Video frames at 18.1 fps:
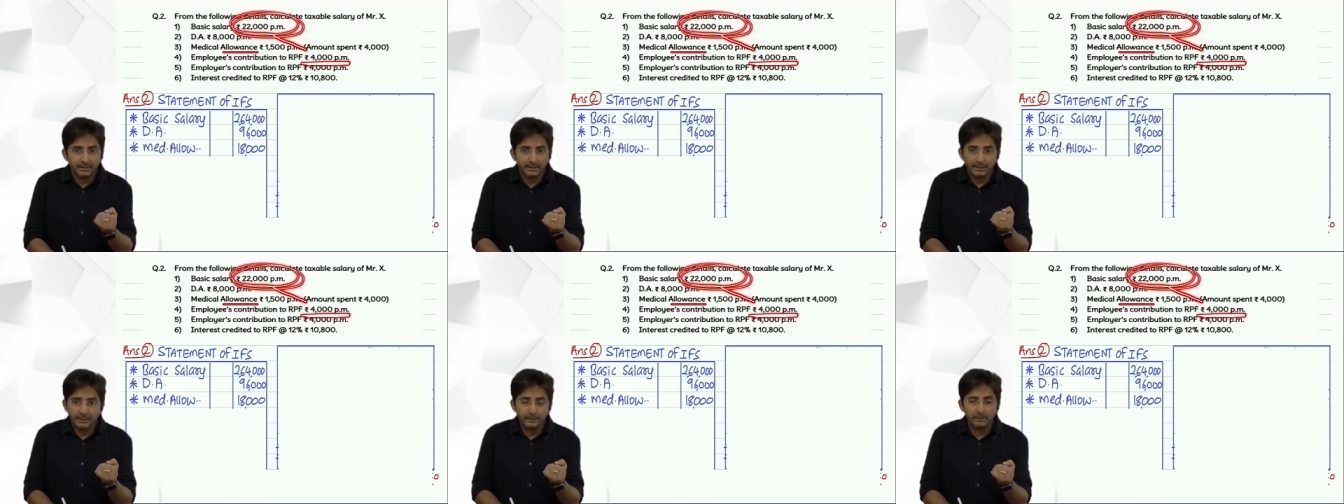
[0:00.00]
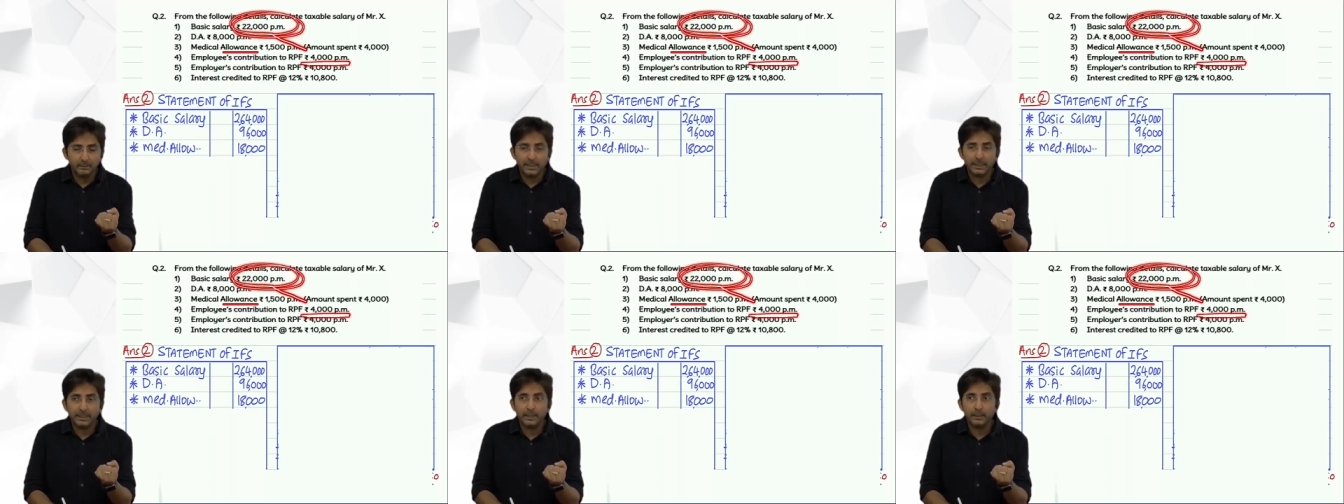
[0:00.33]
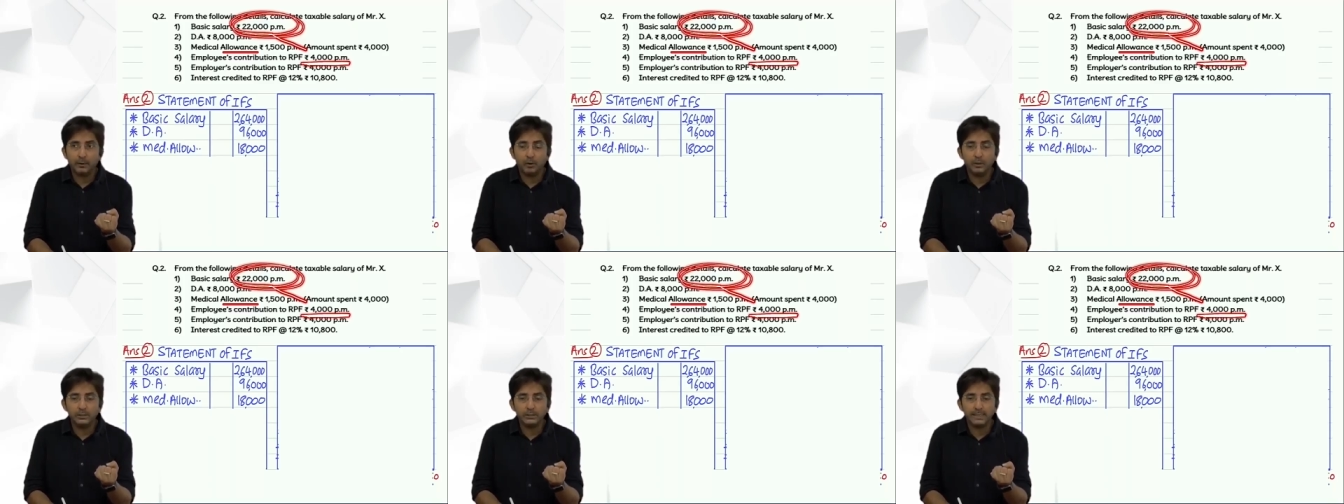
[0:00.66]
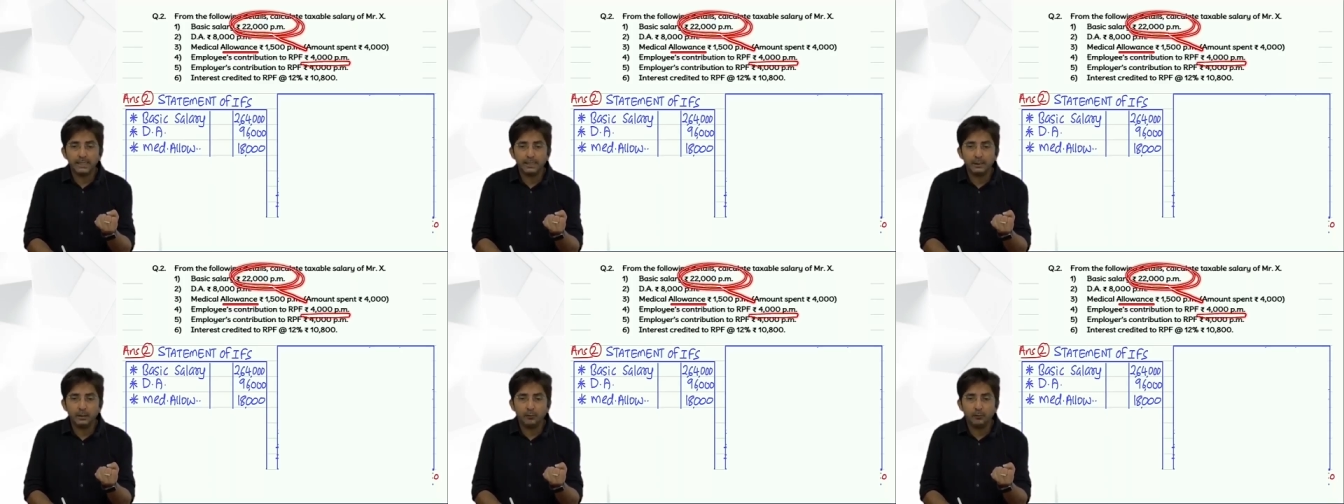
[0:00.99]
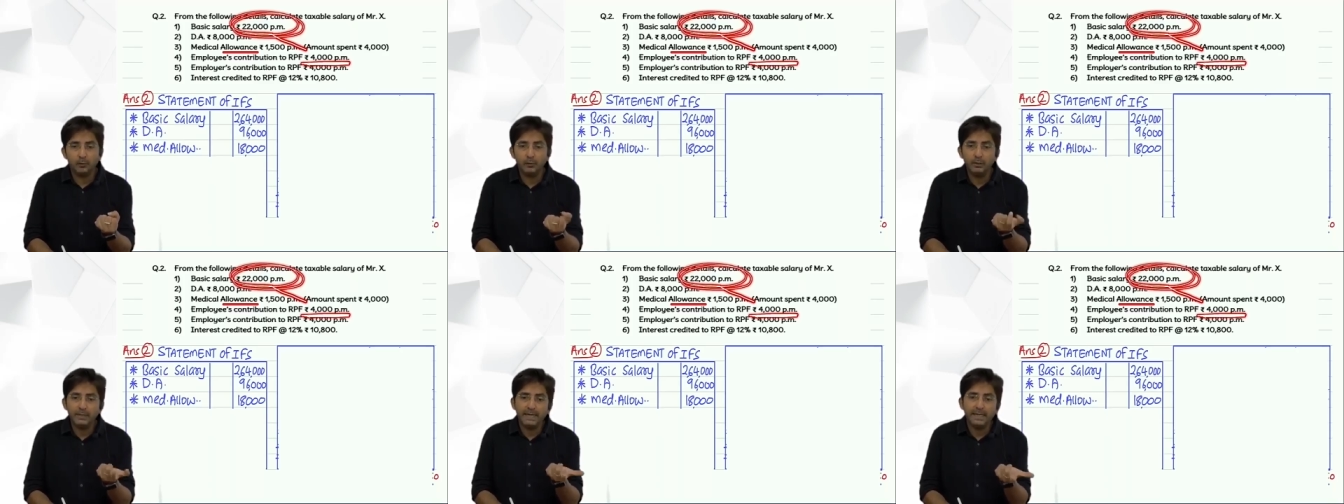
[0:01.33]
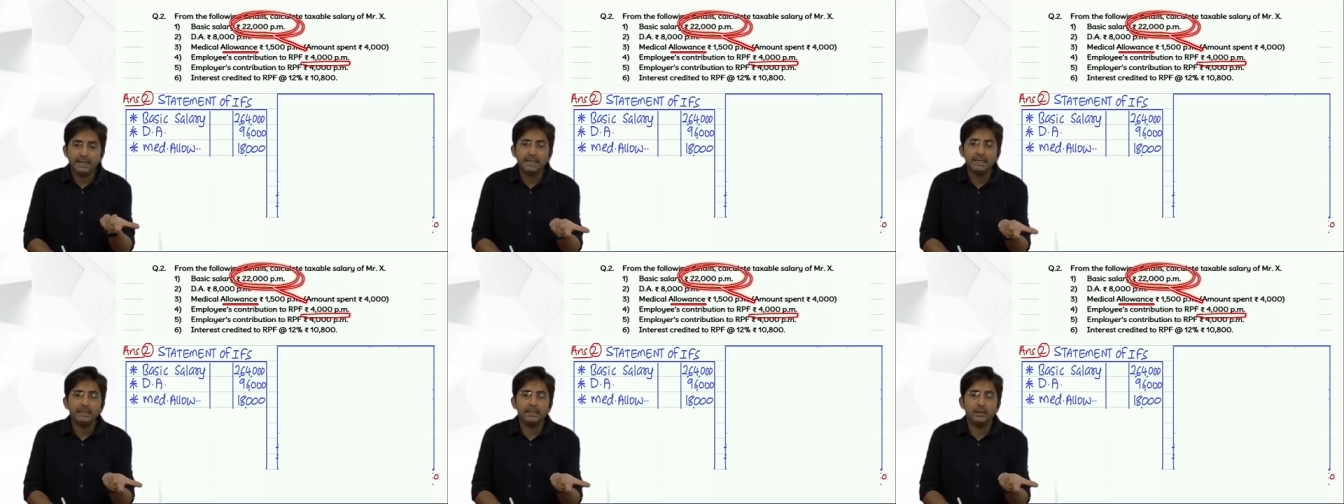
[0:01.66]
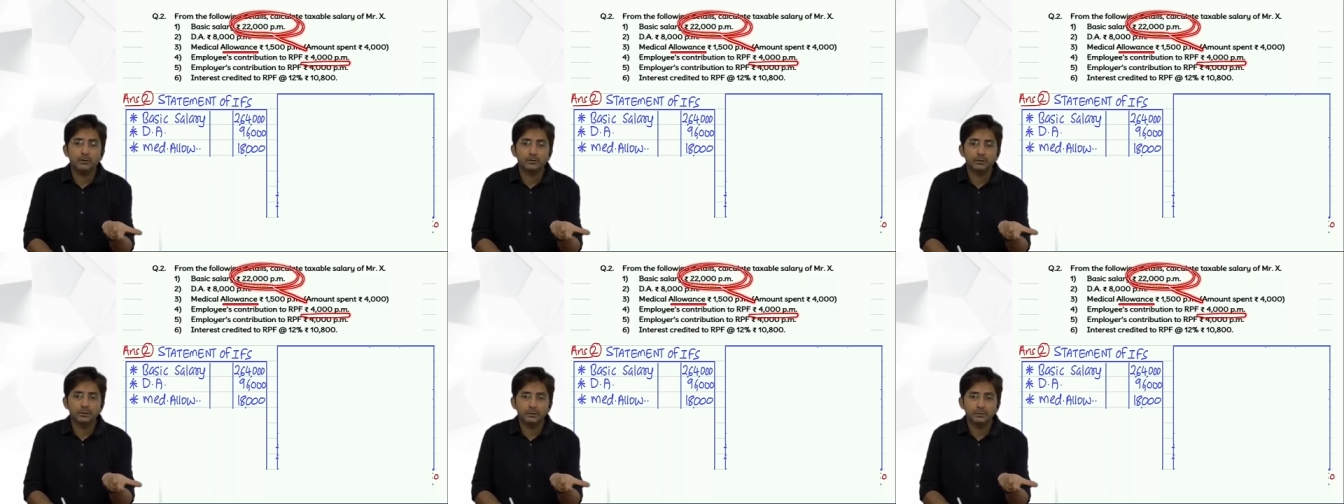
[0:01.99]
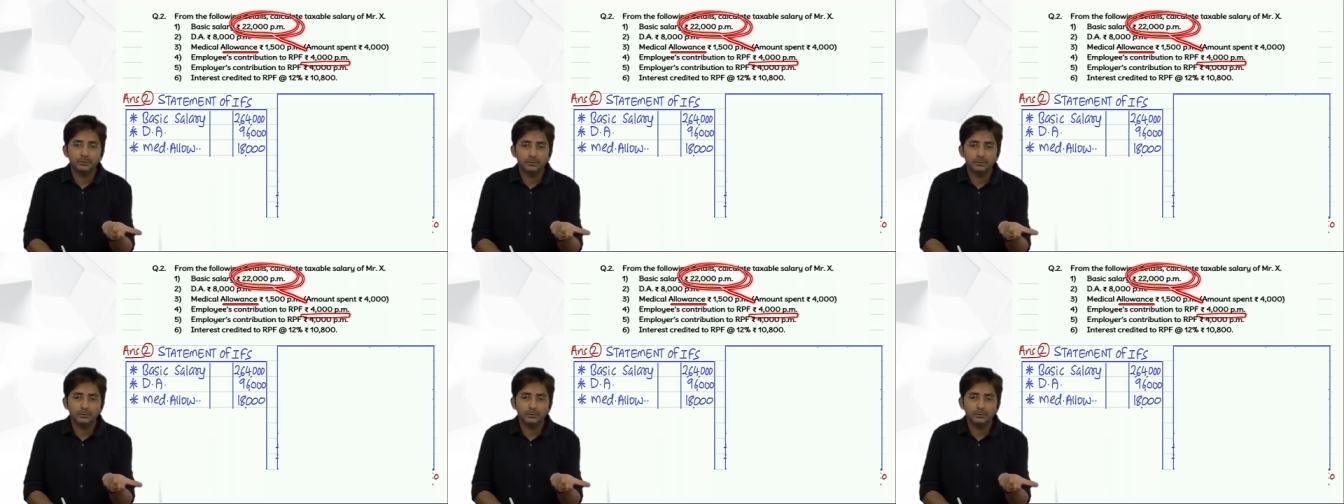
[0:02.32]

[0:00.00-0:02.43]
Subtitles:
he might have got check of only 18,000.